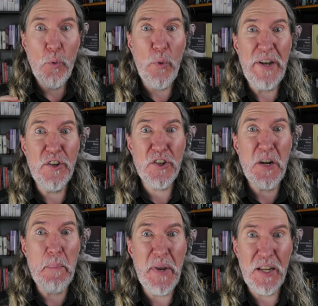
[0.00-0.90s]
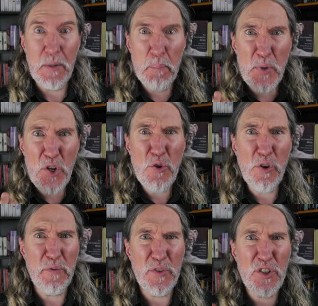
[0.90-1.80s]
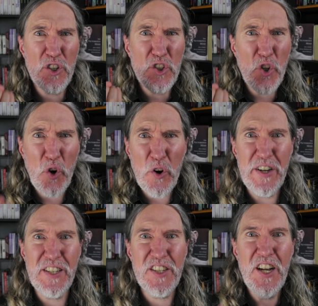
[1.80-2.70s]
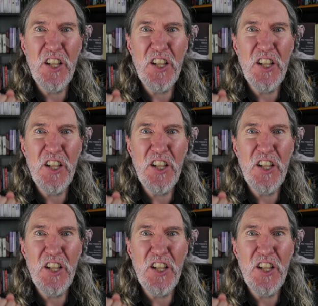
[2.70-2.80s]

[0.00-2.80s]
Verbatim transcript: when you're committing beautiful, glorious,